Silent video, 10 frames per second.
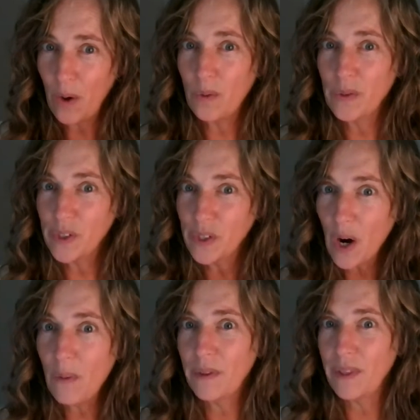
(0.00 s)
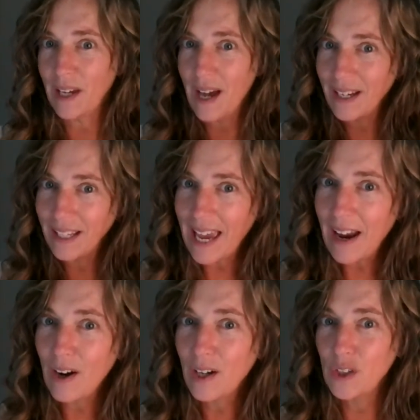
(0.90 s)
start with the kind of
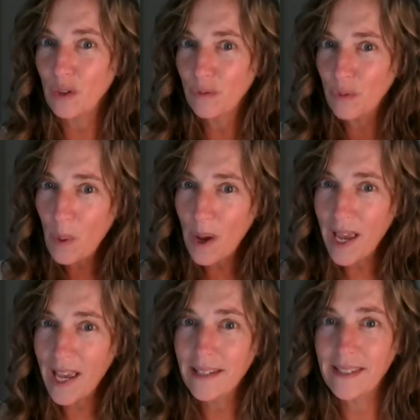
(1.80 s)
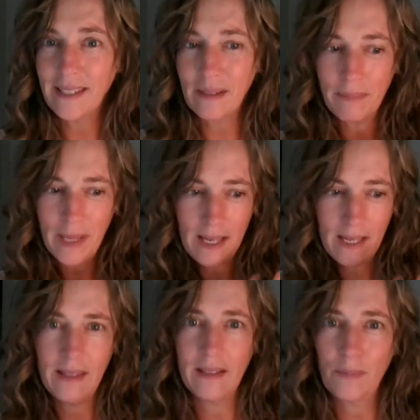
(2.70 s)
character voice and be
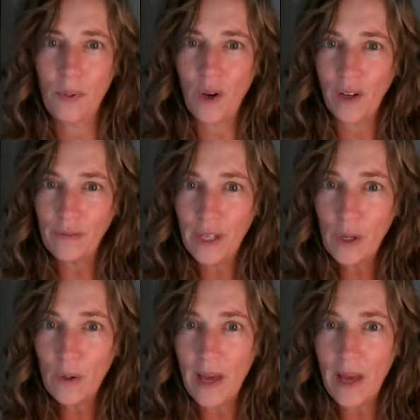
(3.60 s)
in this point of view,